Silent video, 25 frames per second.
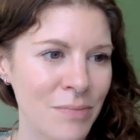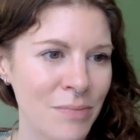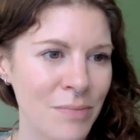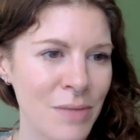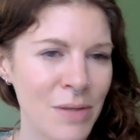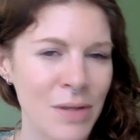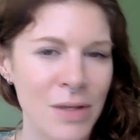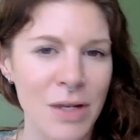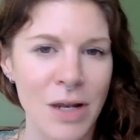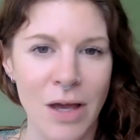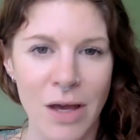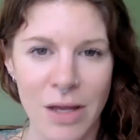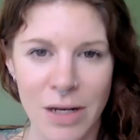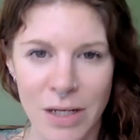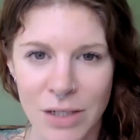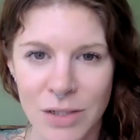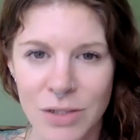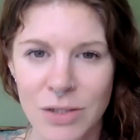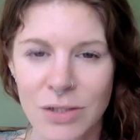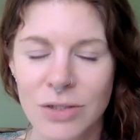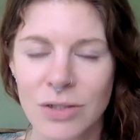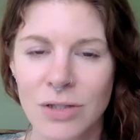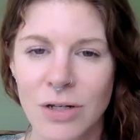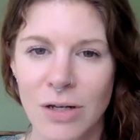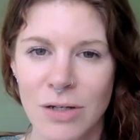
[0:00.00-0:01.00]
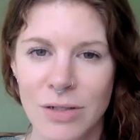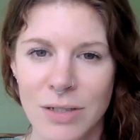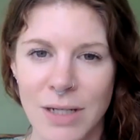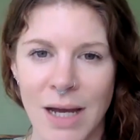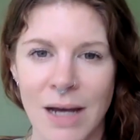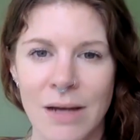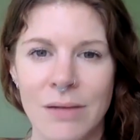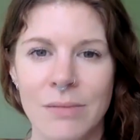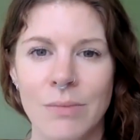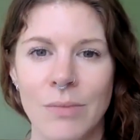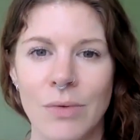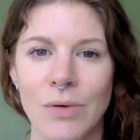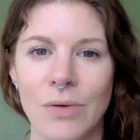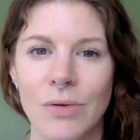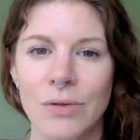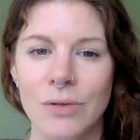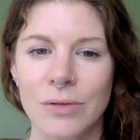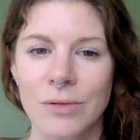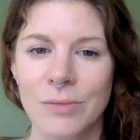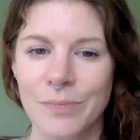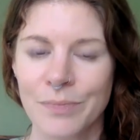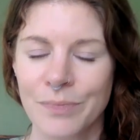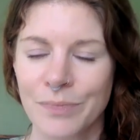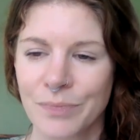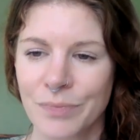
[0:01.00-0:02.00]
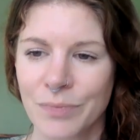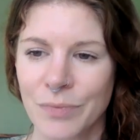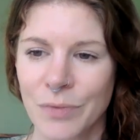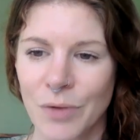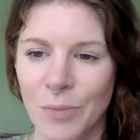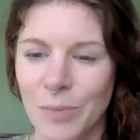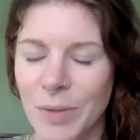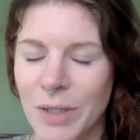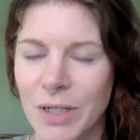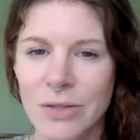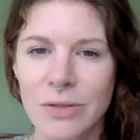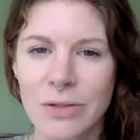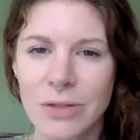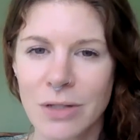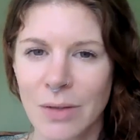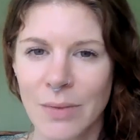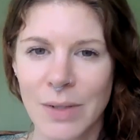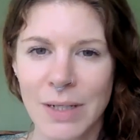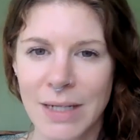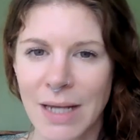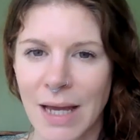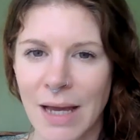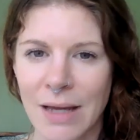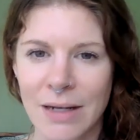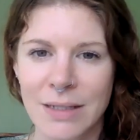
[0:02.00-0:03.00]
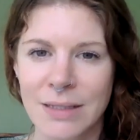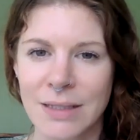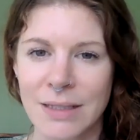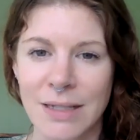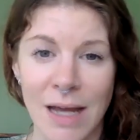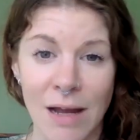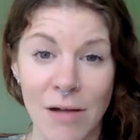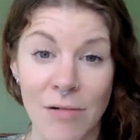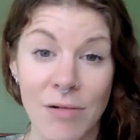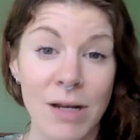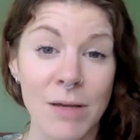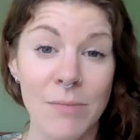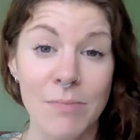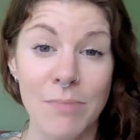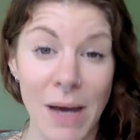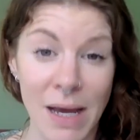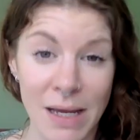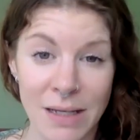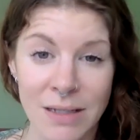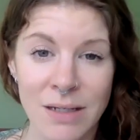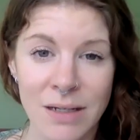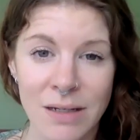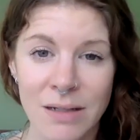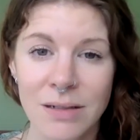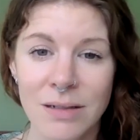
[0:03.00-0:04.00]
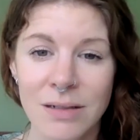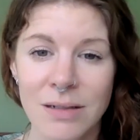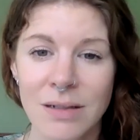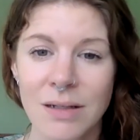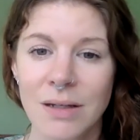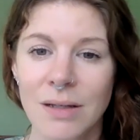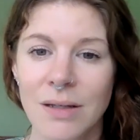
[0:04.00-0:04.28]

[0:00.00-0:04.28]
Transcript: learning to slow down more. Not because slowing down is inherently better,